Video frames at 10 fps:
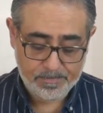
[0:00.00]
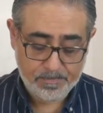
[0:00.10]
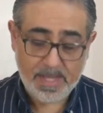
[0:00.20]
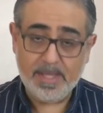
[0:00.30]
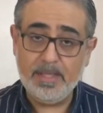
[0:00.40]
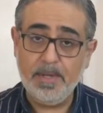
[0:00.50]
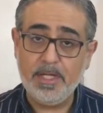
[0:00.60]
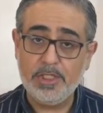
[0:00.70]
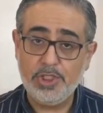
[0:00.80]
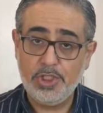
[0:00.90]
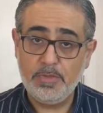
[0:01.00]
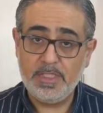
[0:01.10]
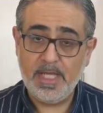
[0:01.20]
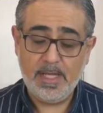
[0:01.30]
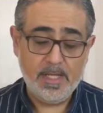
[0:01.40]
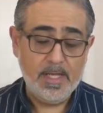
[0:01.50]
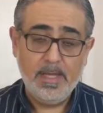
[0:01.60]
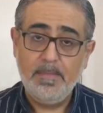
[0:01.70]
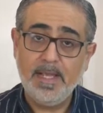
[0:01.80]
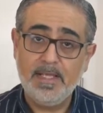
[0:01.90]
making the burger juicier,
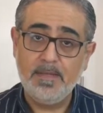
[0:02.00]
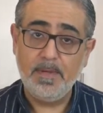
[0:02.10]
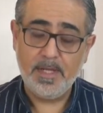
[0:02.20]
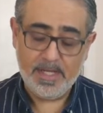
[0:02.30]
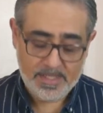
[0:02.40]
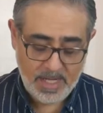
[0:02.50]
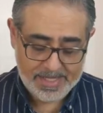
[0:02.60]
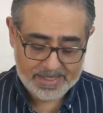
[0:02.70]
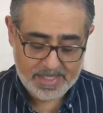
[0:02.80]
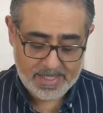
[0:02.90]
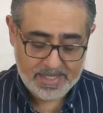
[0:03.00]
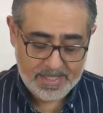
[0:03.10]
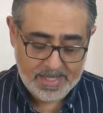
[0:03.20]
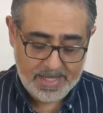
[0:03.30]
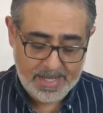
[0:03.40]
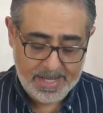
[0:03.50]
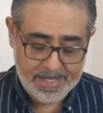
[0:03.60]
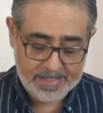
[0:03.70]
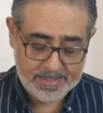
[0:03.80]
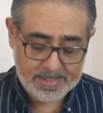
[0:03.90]
making the burger lighter,
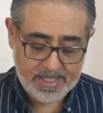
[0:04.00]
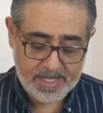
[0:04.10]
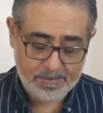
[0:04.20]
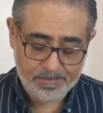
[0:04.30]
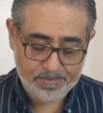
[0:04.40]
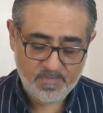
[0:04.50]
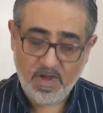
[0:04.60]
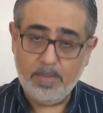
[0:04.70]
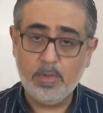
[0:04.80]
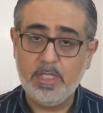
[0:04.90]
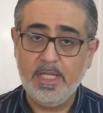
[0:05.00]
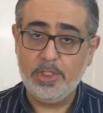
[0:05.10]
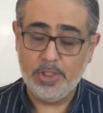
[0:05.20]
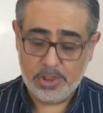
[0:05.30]
and far more delicious.